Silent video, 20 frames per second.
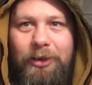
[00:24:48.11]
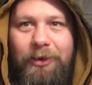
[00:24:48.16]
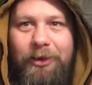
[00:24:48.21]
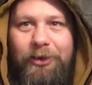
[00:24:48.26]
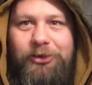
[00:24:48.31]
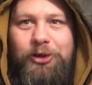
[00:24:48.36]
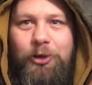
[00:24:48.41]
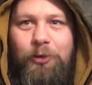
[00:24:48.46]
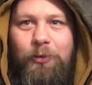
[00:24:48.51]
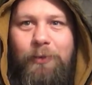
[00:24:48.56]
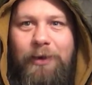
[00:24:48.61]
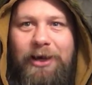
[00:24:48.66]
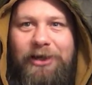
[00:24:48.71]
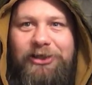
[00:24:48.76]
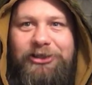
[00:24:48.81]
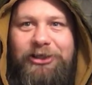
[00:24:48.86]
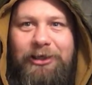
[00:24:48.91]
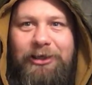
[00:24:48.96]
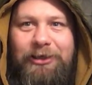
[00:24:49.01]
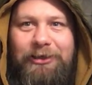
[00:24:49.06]
The two
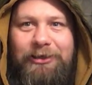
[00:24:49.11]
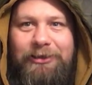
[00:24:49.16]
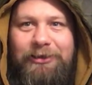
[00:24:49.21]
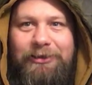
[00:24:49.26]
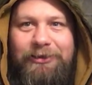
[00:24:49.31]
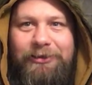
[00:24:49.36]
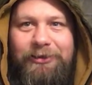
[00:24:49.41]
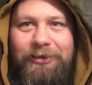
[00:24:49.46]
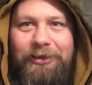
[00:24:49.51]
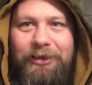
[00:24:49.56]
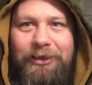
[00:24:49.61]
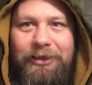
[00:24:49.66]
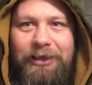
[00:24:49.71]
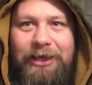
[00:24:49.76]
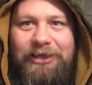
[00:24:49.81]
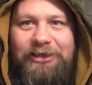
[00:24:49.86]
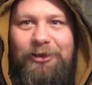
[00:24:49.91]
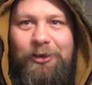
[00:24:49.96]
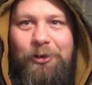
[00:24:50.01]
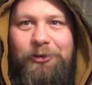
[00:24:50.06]
watch on
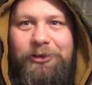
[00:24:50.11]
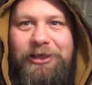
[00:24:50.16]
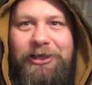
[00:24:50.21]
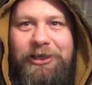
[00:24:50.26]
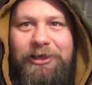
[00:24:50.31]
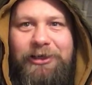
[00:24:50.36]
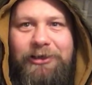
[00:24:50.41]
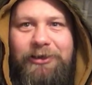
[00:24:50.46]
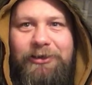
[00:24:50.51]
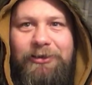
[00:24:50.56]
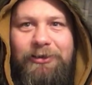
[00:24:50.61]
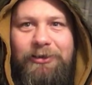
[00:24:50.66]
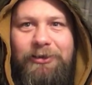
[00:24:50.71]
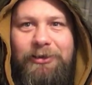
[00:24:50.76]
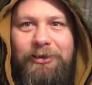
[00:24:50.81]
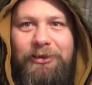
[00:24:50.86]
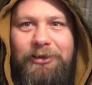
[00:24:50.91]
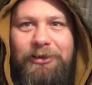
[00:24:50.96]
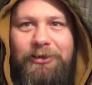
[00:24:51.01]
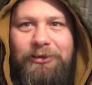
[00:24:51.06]
as Loki
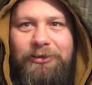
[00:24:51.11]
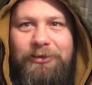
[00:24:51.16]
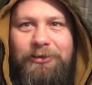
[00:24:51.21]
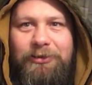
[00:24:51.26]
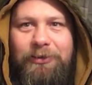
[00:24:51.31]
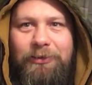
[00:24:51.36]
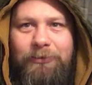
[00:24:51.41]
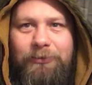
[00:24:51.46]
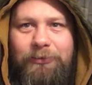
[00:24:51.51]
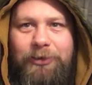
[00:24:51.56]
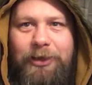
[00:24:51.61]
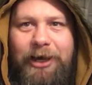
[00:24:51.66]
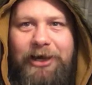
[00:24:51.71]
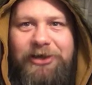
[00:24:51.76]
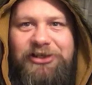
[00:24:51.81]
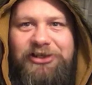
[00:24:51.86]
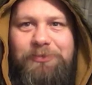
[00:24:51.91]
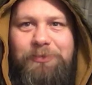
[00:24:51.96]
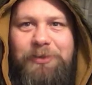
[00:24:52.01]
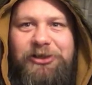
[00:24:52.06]

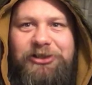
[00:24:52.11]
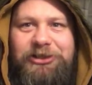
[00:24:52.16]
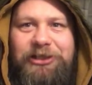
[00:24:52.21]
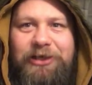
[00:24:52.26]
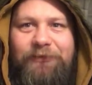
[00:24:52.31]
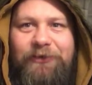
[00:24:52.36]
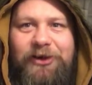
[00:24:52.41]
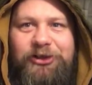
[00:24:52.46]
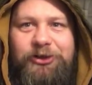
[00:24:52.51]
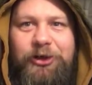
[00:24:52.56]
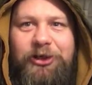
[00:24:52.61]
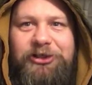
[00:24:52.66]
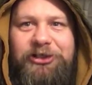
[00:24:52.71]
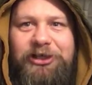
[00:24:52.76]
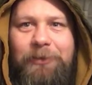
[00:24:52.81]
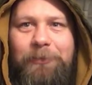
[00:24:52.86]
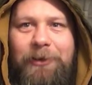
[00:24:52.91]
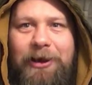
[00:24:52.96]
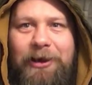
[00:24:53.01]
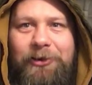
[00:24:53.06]
causes mischief and destruction
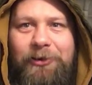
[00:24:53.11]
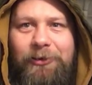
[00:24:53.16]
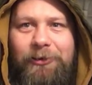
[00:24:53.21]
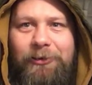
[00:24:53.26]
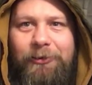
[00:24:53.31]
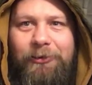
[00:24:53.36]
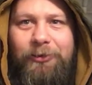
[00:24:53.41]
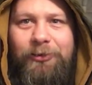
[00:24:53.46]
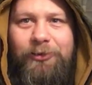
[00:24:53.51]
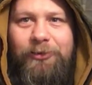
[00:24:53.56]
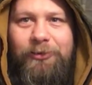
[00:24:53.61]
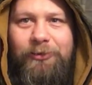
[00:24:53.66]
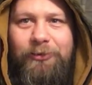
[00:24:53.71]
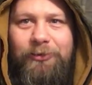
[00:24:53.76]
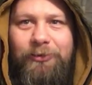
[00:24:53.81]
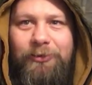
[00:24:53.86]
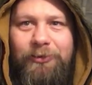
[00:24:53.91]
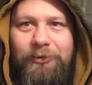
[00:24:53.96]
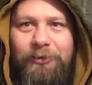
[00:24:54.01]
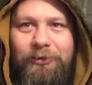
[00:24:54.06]
upon Earth.
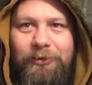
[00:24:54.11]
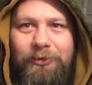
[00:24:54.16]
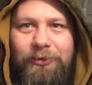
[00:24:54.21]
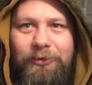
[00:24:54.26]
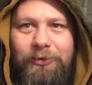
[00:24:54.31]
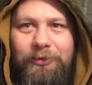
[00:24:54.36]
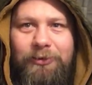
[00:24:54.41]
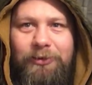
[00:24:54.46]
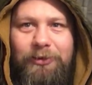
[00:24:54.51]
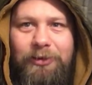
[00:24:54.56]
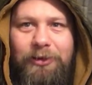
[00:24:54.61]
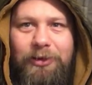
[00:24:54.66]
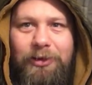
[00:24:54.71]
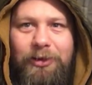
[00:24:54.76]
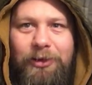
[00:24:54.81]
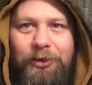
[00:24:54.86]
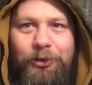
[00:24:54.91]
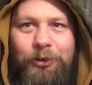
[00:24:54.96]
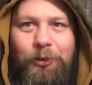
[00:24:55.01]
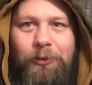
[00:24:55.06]

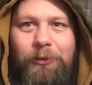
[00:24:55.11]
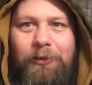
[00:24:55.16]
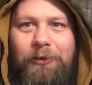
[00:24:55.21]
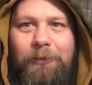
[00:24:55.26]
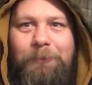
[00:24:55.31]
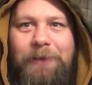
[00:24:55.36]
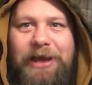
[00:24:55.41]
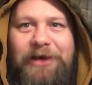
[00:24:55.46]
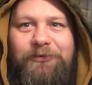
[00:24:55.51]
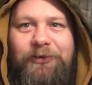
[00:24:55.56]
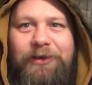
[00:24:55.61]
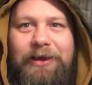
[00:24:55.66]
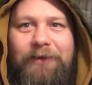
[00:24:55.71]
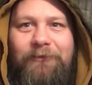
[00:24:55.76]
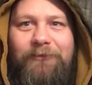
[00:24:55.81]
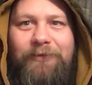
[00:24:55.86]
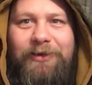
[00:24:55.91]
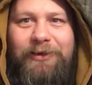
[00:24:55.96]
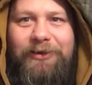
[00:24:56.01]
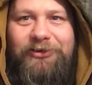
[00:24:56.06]
Thor begs
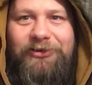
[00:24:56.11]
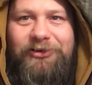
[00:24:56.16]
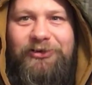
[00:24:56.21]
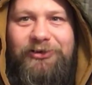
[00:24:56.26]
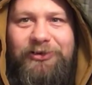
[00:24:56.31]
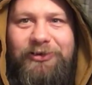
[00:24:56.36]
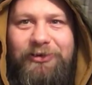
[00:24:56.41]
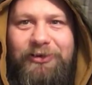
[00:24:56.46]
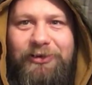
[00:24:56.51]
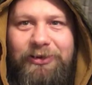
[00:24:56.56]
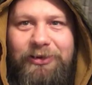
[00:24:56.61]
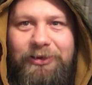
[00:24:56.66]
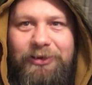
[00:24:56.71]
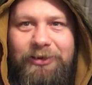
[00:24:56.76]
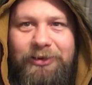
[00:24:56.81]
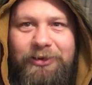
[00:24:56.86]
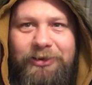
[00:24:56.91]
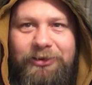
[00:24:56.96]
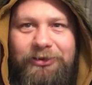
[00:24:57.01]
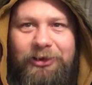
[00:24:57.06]
forgiveness.
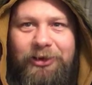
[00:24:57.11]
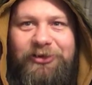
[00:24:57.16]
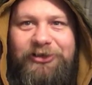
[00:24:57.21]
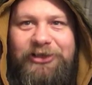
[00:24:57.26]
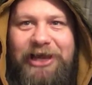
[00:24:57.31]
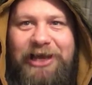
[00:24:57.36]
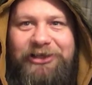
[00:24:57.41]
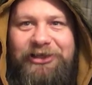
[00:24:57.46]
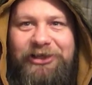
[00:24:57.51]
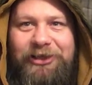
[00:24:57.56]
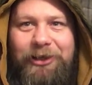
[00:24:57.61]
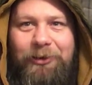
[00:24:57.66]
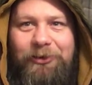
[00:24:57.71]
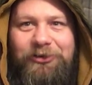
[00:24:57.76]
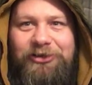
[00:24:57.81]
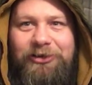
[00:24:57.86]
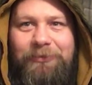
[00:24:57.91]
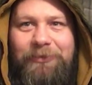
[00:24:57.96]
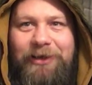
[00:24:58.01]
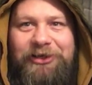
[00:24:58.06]
Jarn Saxa
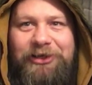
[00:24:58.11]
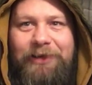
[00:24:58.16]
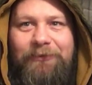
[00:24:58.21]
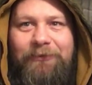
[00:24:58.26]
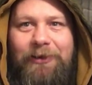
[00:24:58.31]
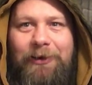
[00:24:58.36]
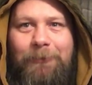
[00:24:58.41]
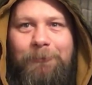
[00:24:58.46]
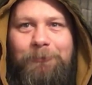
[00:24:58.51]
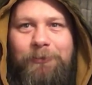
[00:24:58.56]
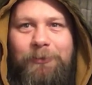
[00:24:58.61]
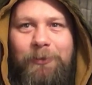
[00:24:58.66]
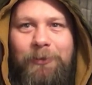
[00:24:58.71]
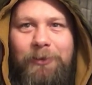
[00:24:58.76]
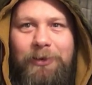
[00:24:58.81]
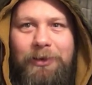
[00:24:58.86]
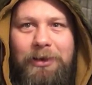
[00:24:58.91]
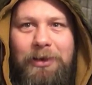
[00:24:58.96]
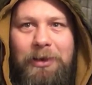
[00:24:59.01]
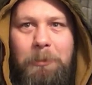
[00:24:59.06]
tells him not to give up
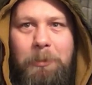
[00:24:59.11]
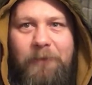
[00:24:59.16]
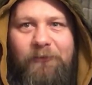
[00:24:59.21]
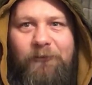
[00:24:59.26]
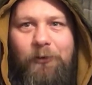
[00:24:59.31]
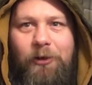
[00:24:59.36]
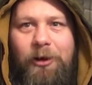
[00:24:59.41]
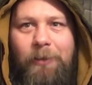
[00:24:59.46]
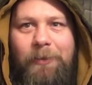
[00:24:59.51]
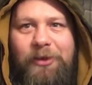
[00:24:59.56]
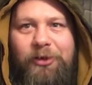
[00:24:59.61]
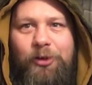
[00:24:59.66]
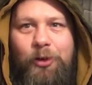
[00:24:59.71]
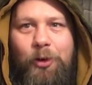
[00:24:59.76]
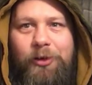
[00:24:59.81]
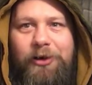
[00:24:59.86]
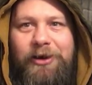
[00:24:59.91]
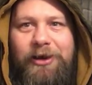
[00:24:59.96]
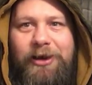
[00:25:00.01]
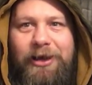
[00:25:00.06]
before being
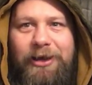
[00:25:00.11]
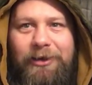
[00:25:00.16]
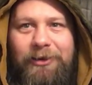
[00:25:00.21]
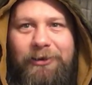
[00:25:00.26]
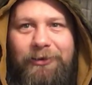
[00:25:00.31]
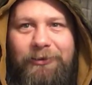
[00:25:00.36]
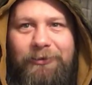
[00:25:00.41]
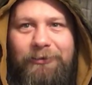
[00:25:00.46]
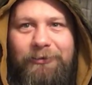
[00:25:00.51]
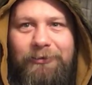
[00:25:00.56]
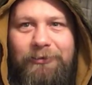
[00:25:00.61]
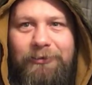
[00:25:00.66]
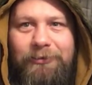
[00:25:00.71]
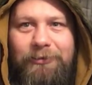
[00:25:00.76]
thrown into hell.